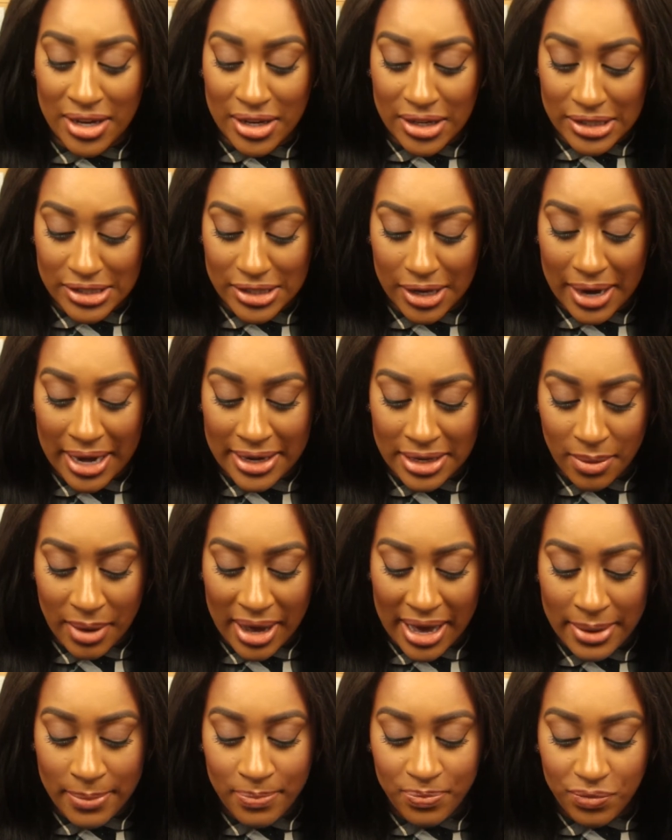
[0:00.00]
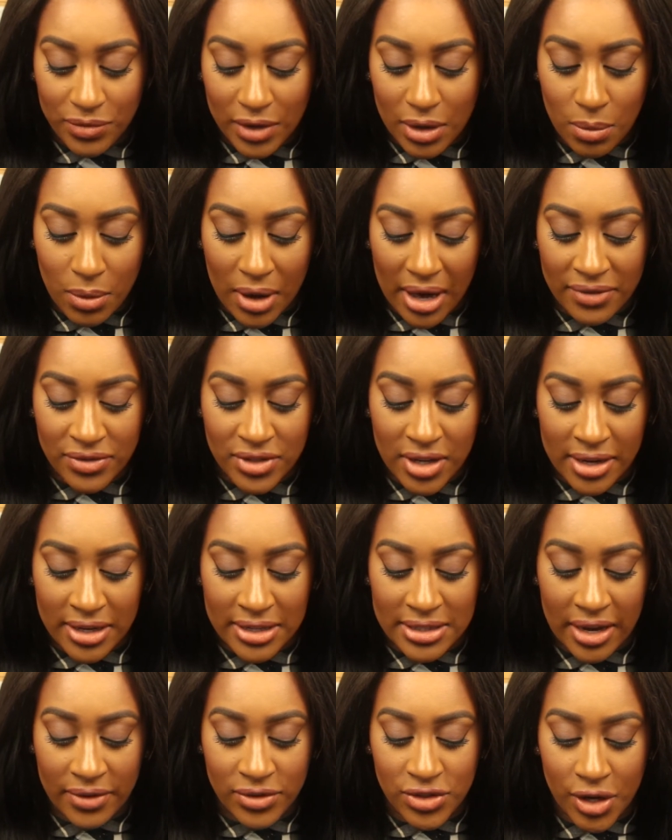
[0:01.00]
So anyway, what I've done
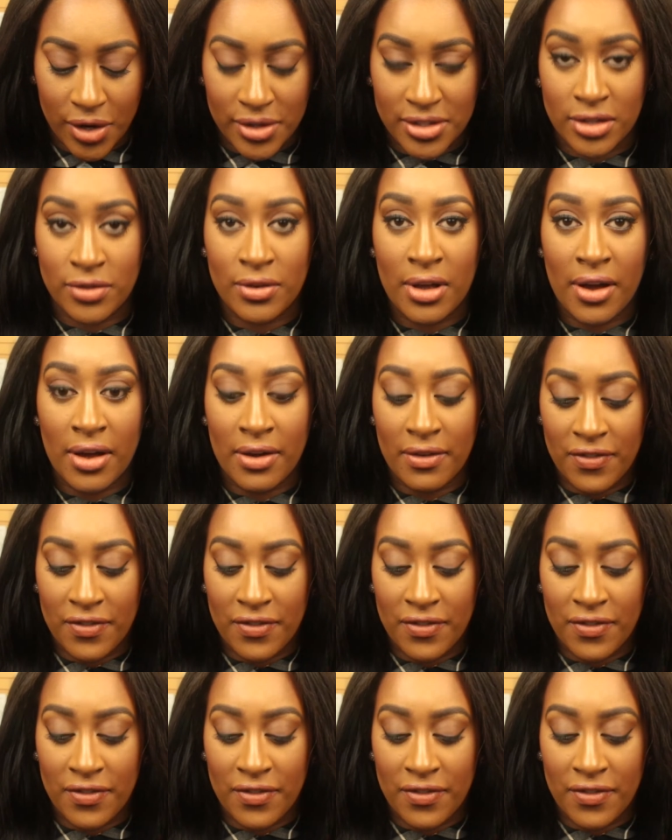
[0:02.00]
is I've chosen